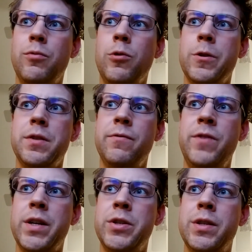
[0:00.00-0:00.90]
of works of
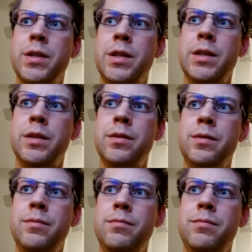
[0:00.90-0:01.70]
fiction, and